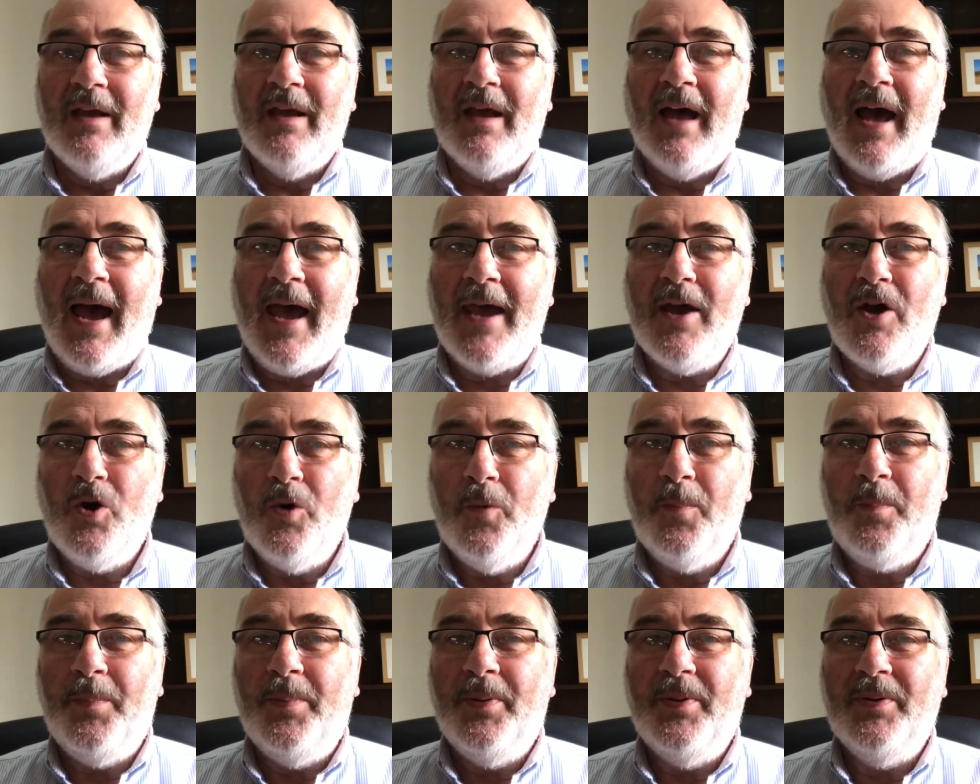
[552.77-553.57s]
I
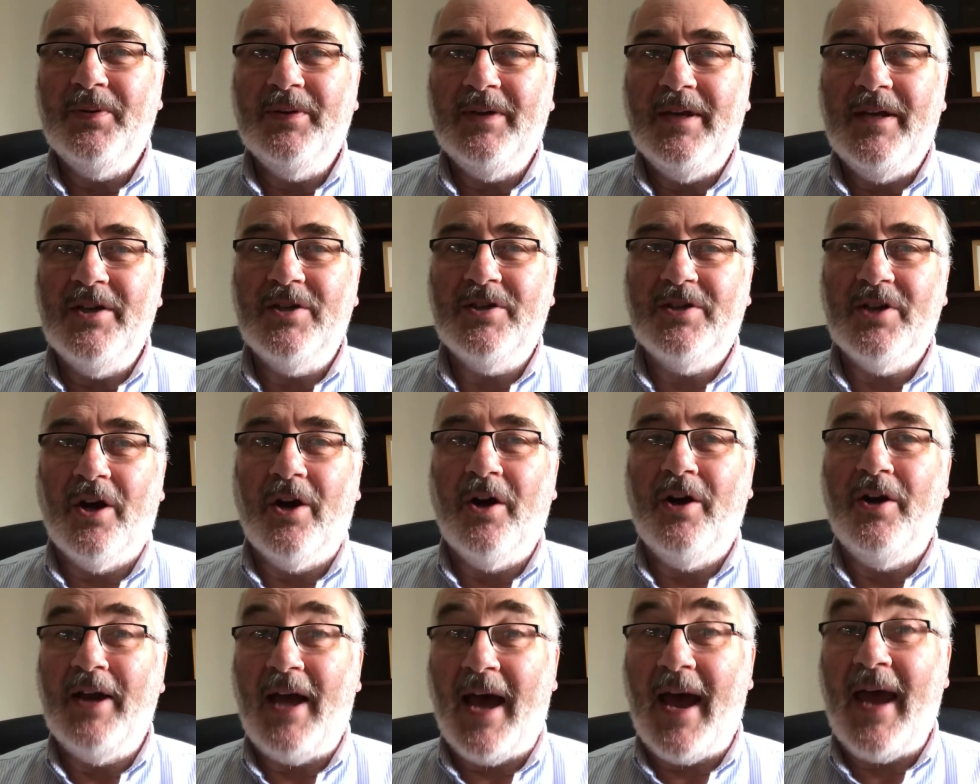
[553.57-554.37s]
hope in
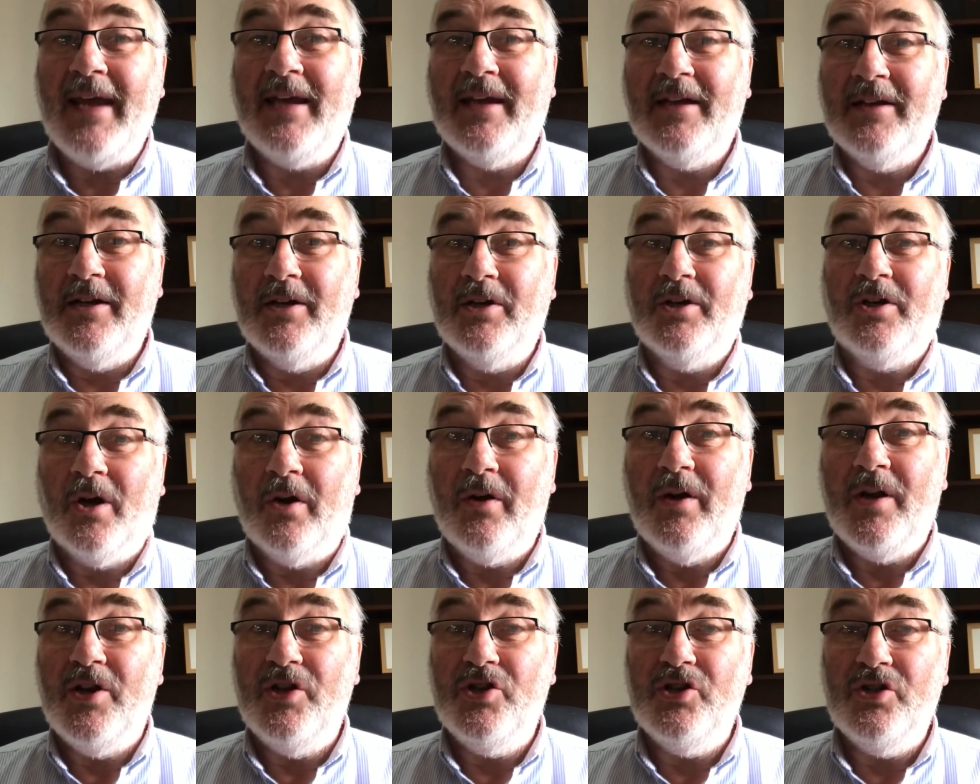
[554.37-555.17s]
turn I can
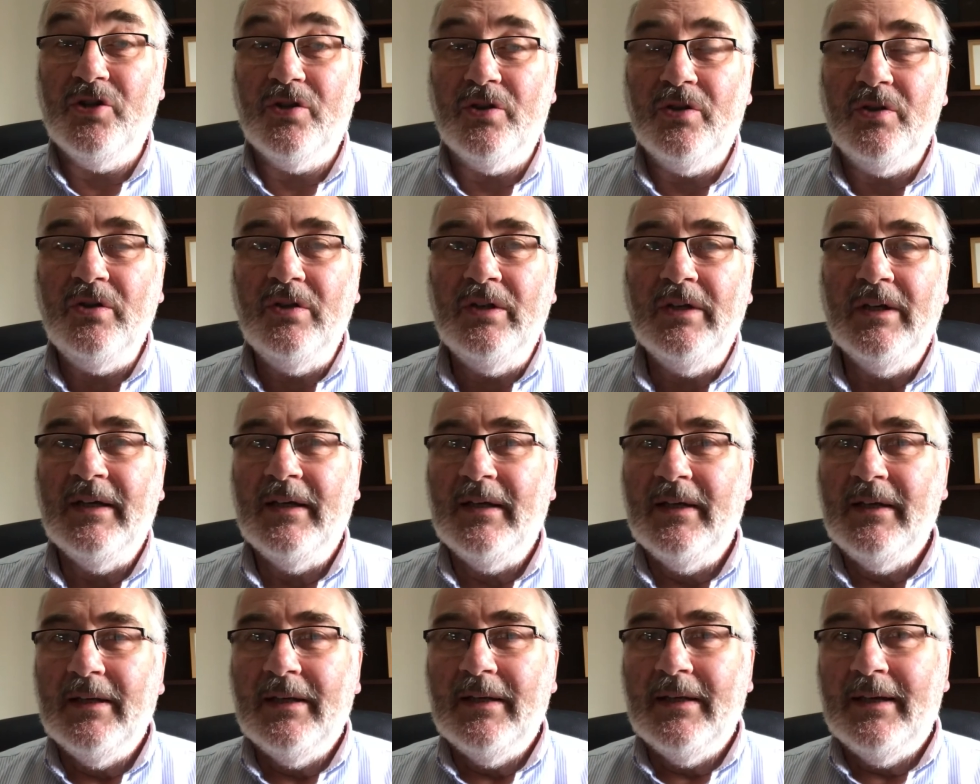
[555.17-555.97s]
encourage you,
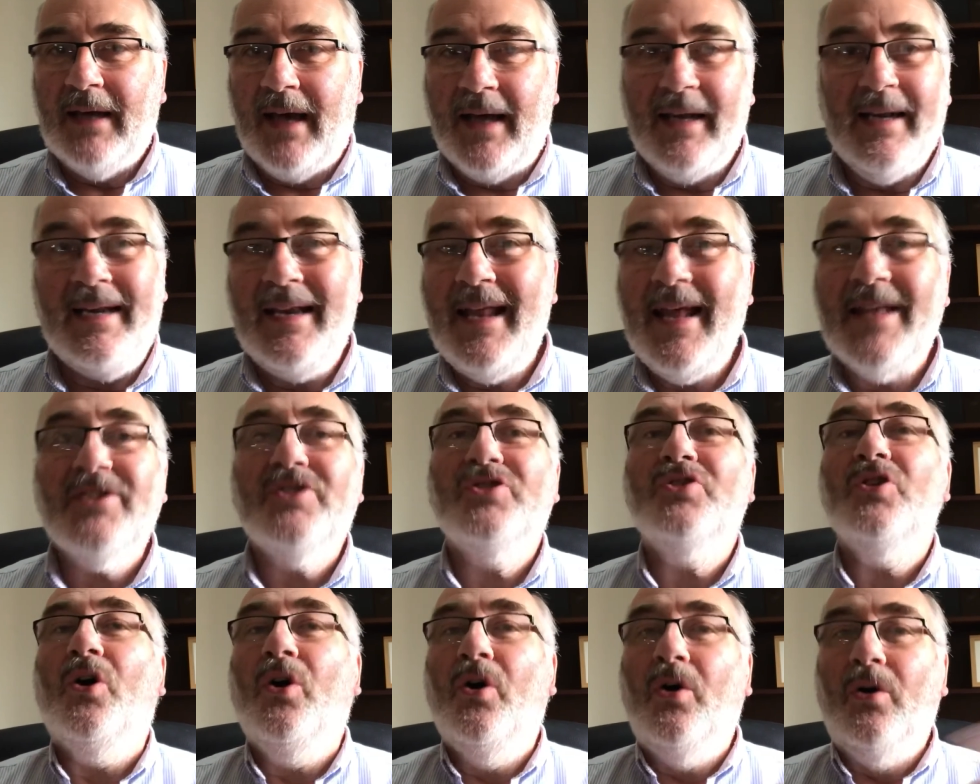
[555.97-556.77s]
and
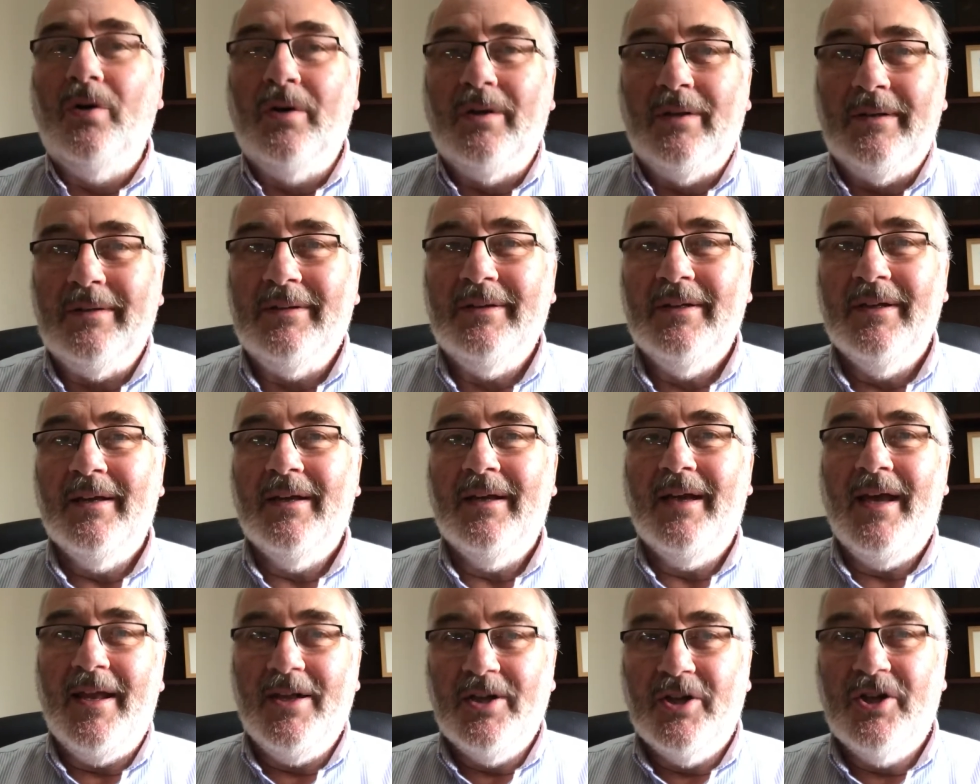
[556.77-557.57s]
let's all
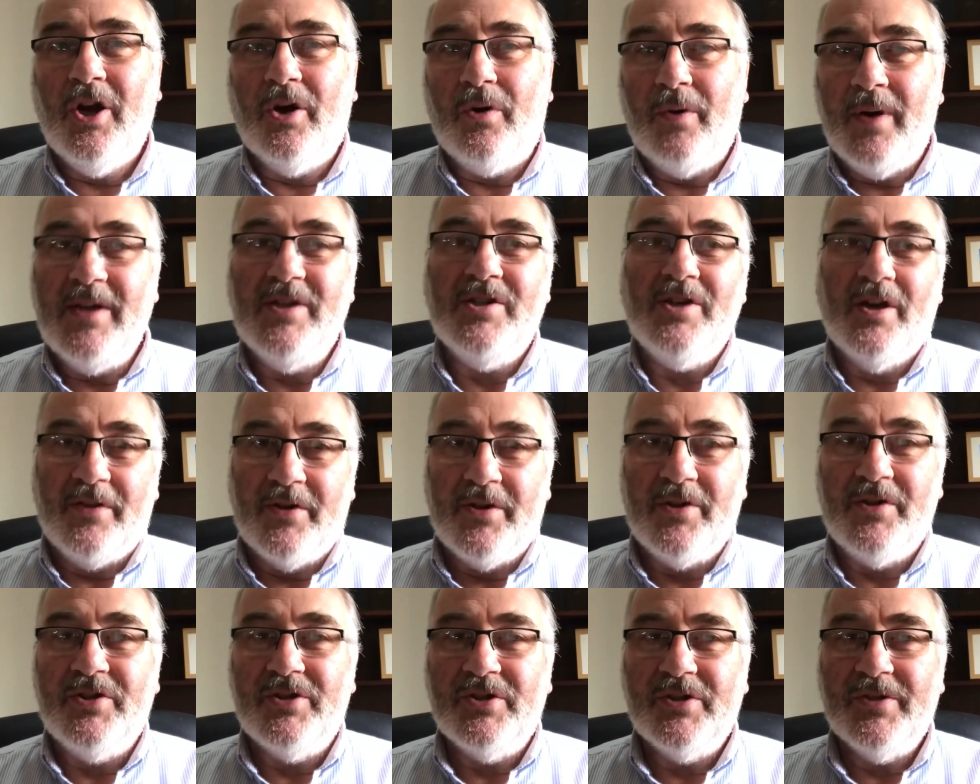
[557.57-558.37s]
encourage
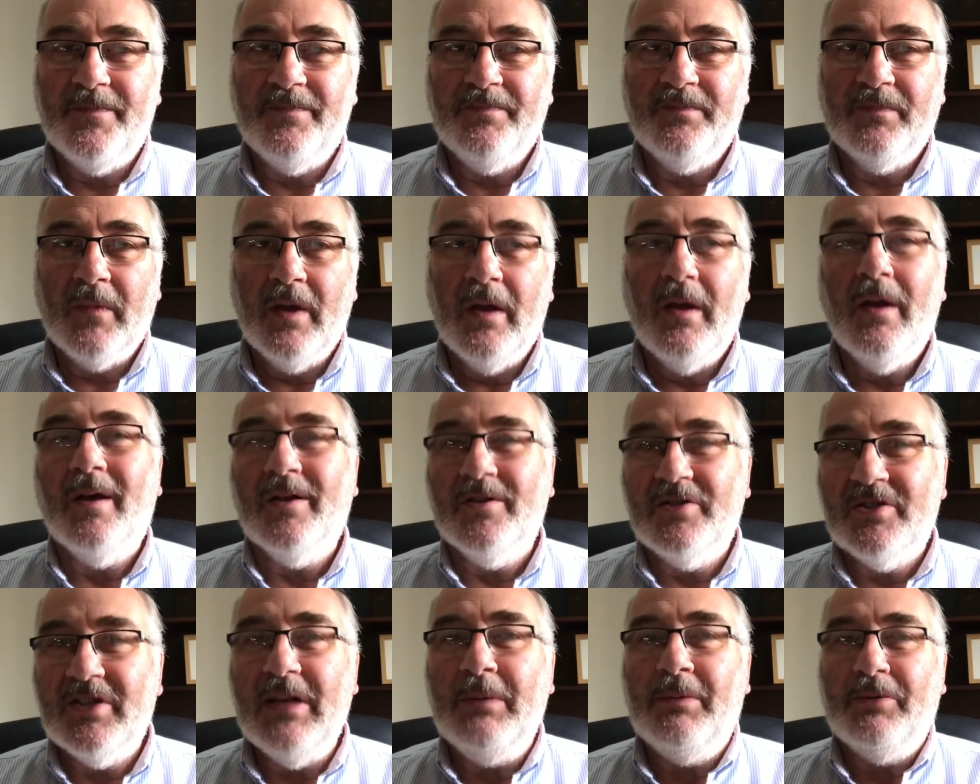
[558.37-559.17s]
others
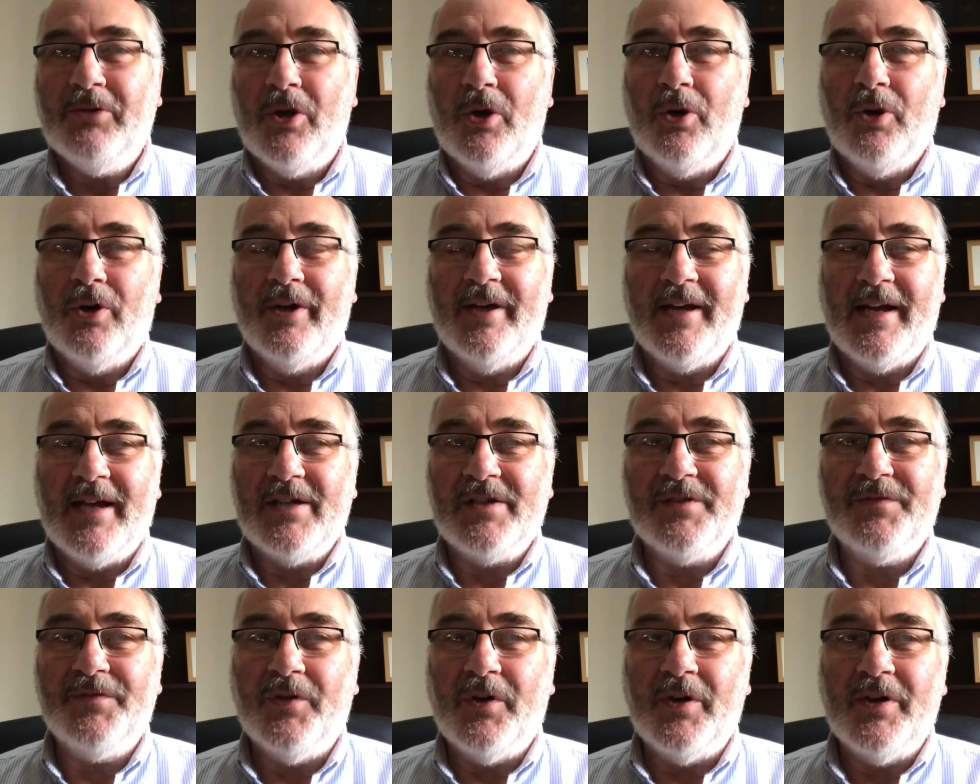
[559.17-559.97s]
and see what the Lord
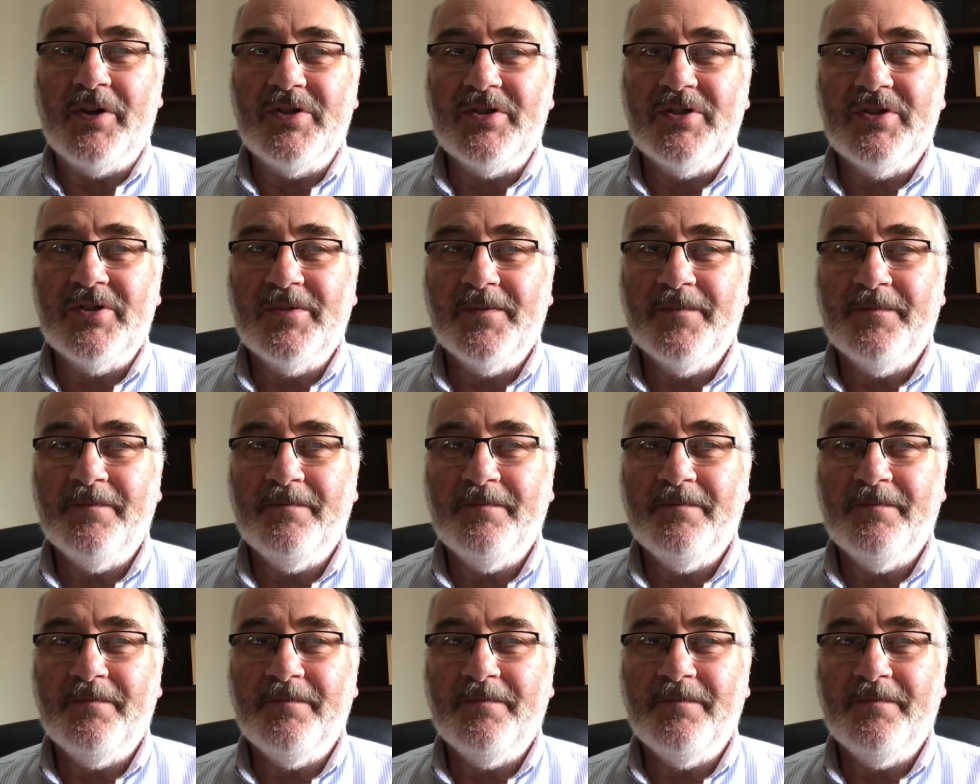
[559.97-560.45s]
has for us.